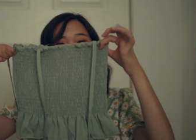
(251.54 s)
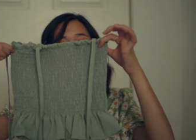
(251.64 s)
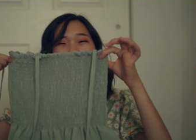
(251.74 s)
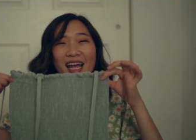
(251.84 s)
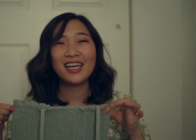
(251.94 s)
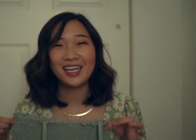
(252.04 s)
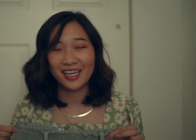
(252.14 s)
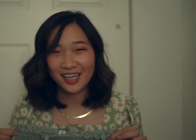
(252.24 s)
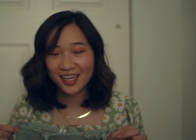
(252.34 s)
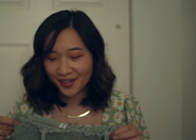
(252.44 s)

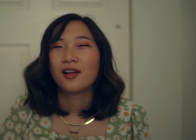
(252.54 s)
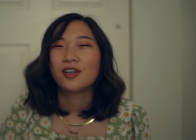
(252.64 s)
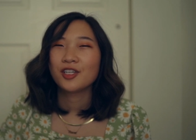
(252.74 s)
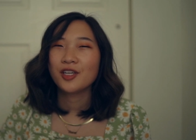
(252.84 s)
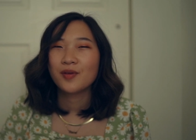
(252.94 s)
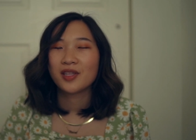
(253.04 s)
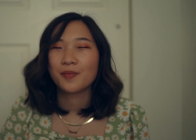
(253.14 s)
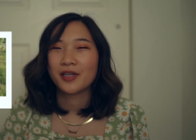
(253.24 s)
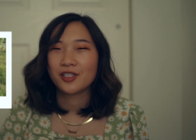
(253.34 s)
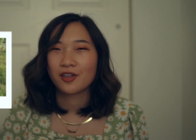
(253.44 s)
Tiny. I'll show you what the
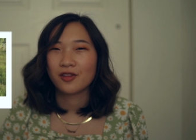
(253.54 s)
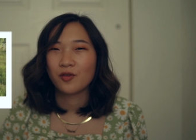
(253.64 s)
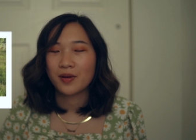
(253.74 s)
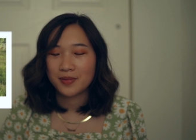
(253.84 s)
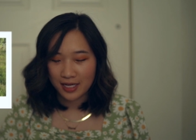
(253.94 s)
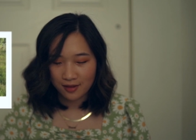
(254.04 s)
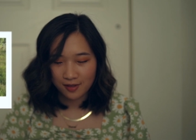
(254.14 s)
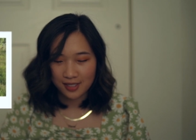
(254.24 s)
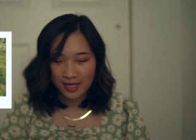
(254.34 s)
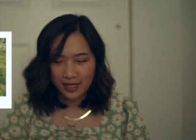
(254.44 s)
picture on the website
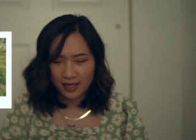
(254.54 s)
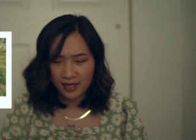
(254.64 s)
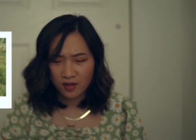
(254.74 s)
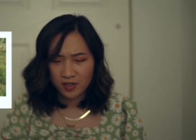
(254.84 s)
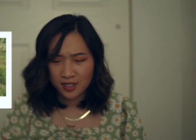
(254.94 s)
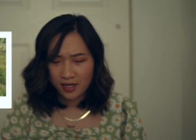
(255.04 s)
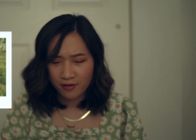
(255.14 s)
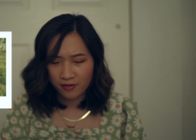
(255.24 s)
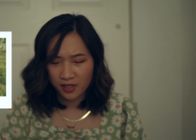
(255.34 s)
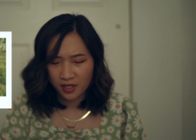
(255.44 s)
looked like. It looks like
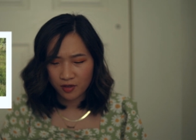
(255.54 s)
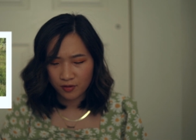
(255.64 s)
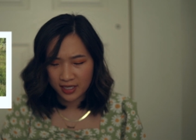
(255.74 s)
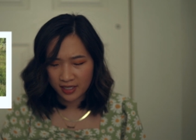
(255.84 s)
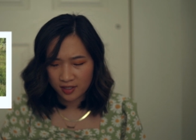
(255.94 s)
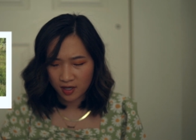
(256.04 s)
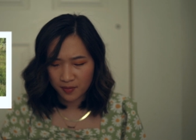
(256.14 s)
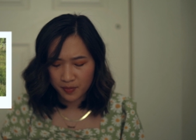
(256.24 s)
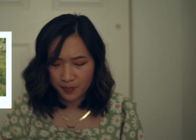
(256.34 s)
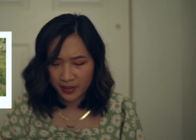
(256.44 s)
a really cute tank
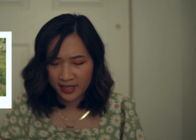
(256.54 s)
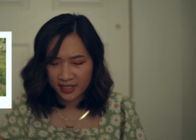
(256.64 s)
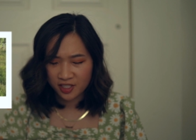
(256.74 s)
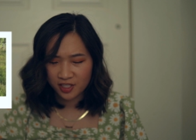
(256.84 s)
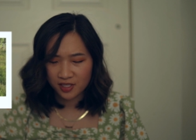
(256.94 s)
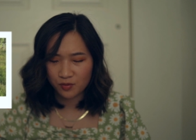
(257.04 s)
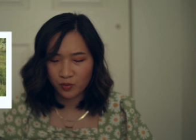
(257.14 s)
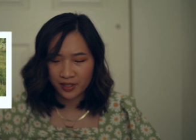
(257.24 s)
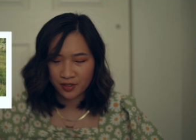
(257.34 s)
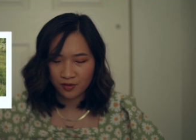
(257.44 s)
top, but it's just
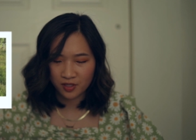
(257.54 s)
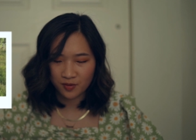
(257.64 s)
way too